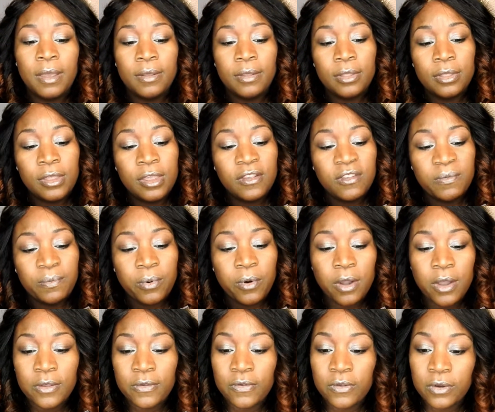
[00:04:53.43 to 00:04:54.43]
This
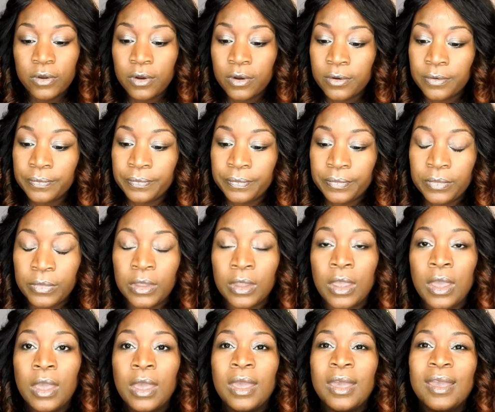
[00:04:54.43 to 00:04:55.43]
bronzer
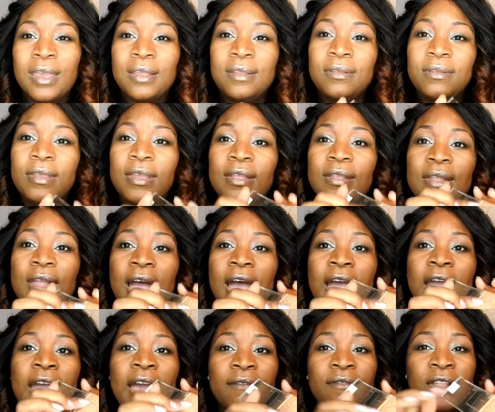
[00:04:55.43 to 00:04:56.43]
did not
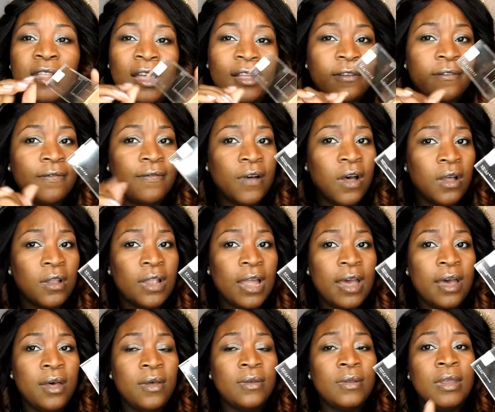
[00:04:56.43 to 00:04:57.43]
have a lot of
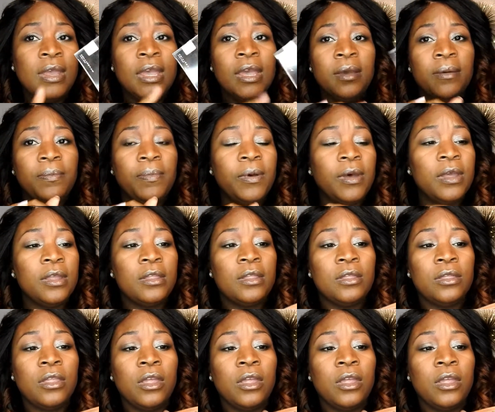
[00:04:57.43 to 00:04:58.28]
fallout, but